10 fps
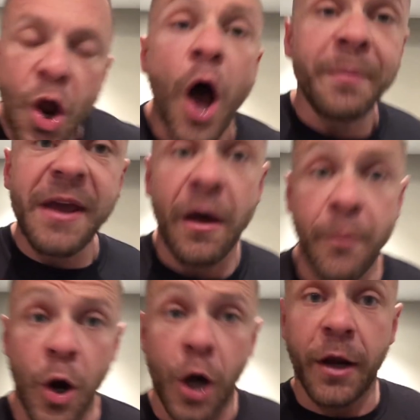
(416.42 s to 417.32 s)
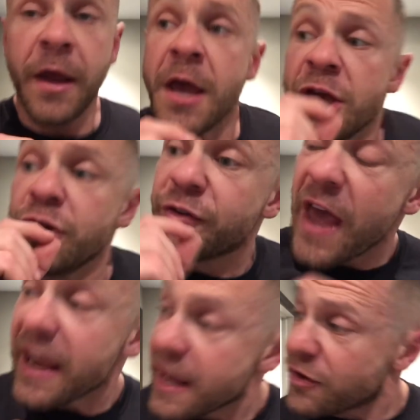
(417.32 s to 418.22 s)
Calm down, Mark. You're
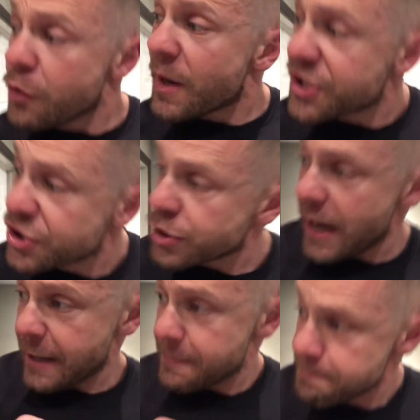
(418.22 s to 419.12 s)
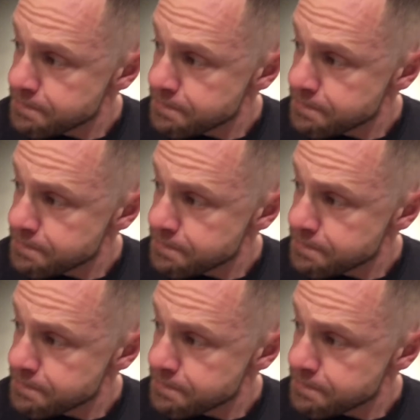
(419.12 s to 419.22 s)
taking too much trend.